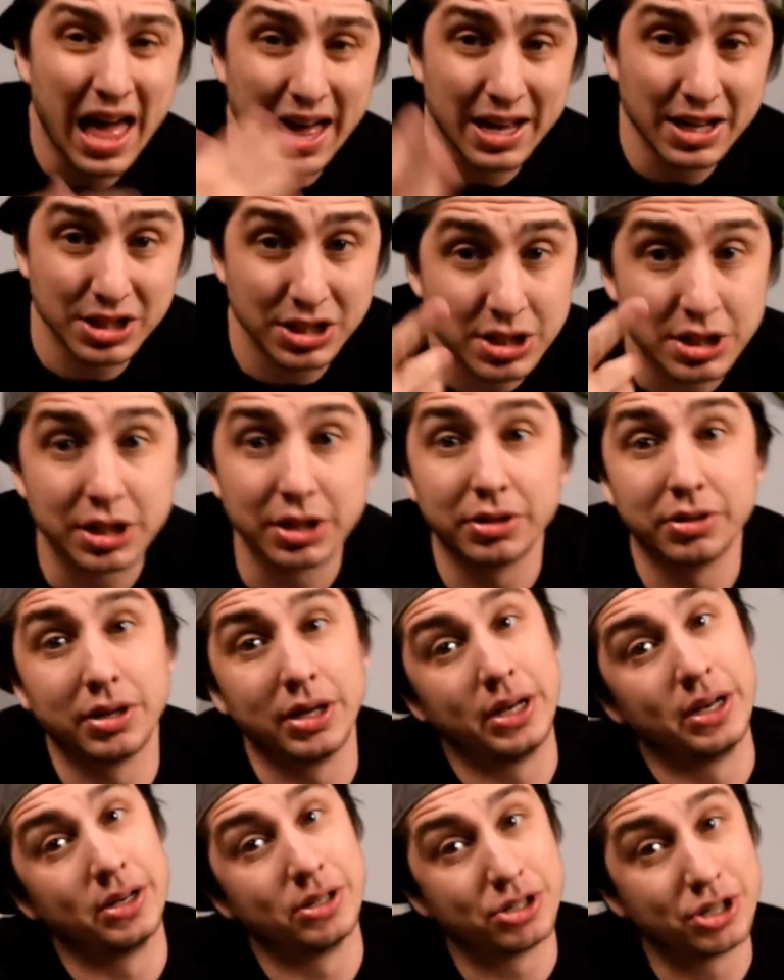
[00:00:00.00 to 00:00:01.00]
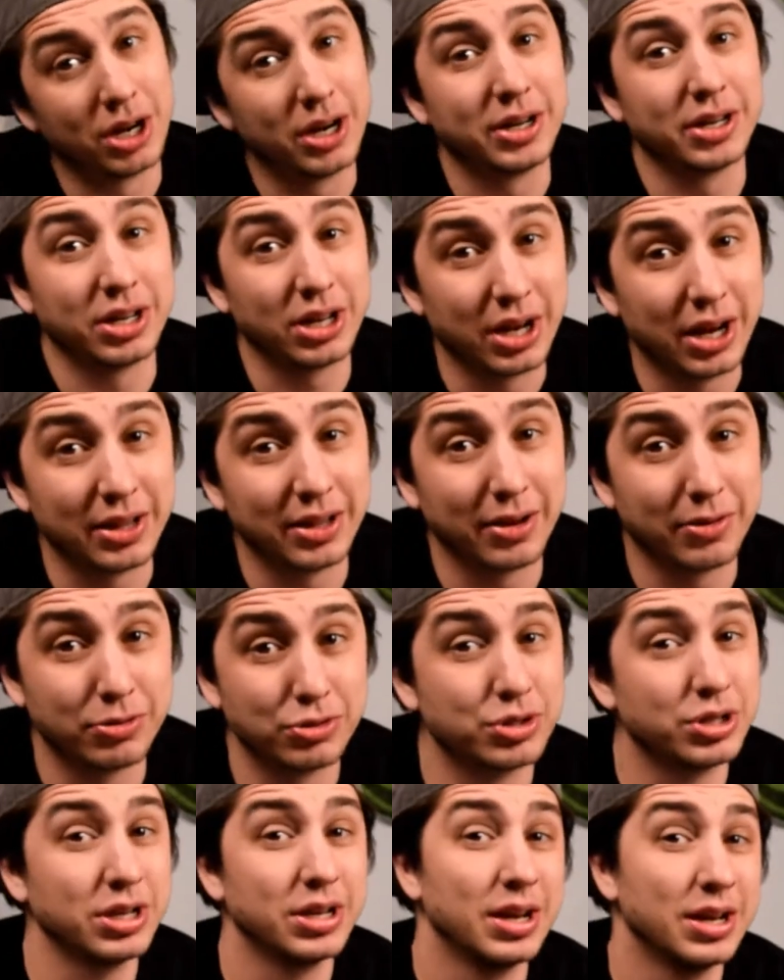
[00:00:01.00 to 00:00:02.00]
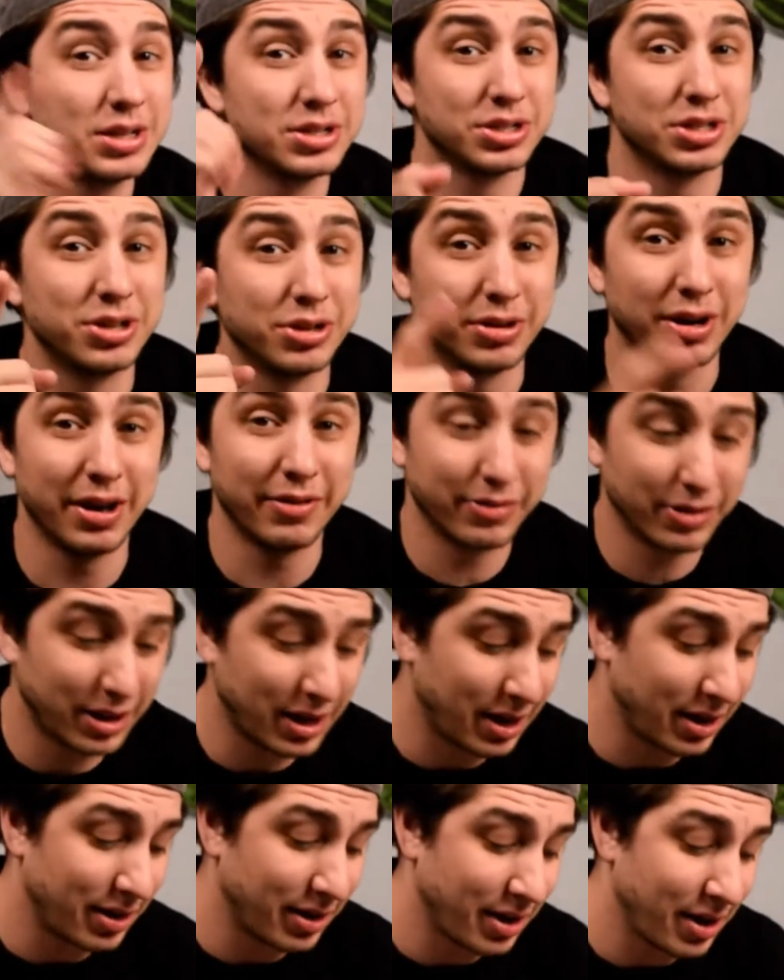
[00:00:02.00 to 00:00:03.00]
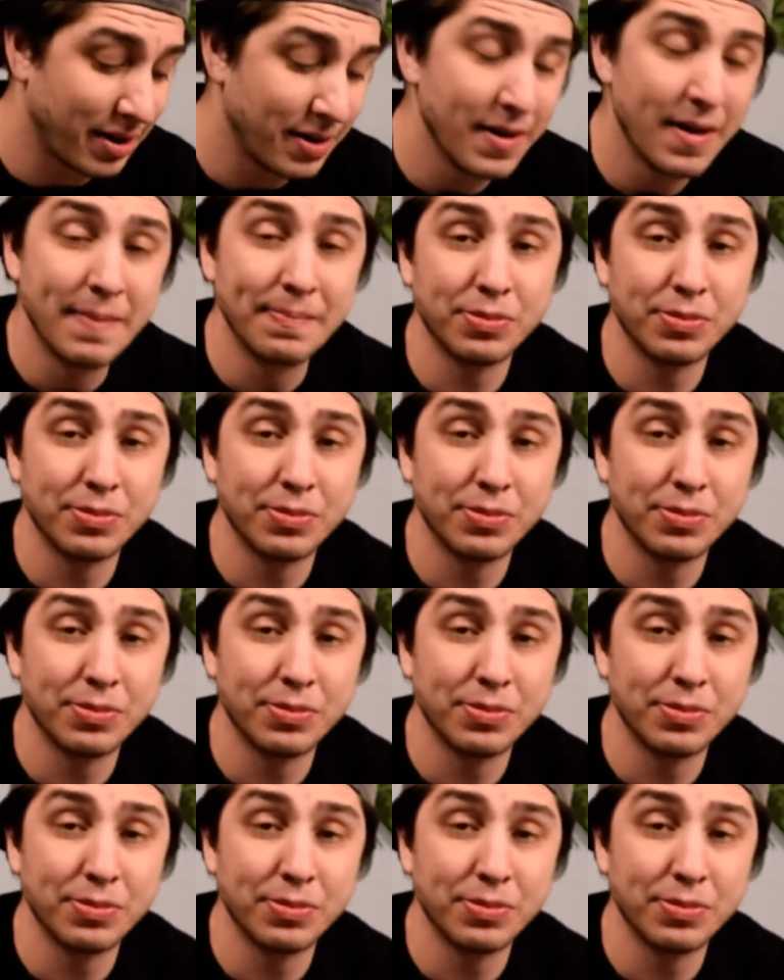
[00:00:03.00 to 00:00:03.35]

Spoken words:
still trying to get on that routine, still haven't got it yet.